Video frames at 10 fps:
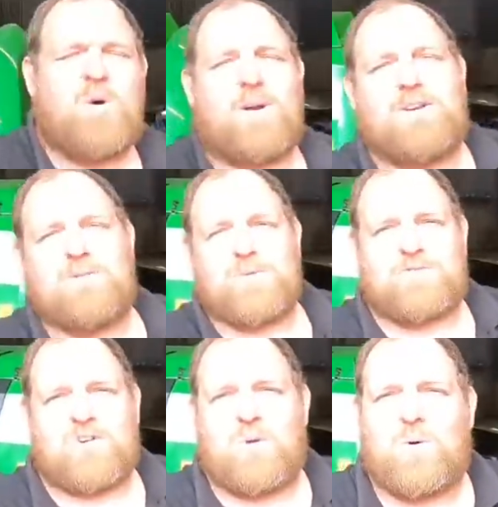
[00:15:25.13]
Oh, and I almost
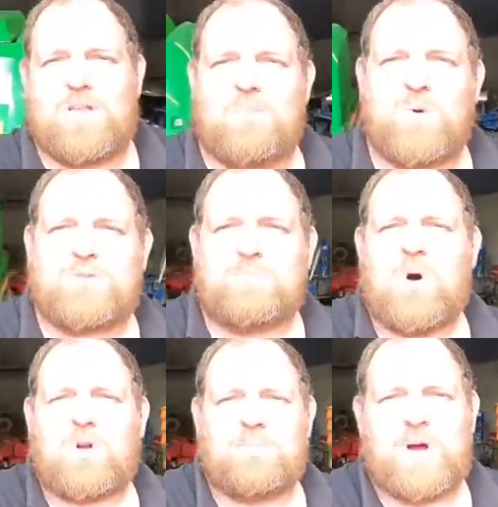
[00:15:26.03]
forgot one of the most
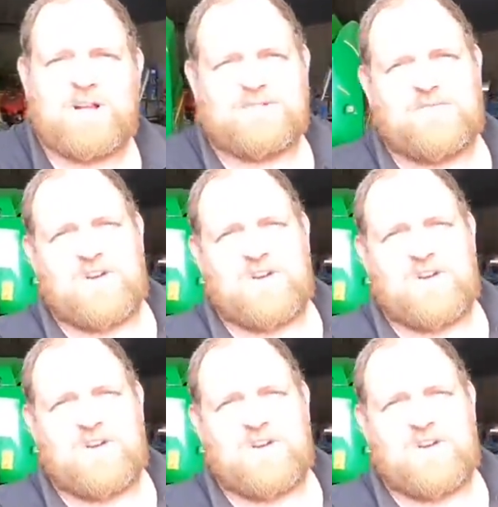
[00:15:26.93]
important parts of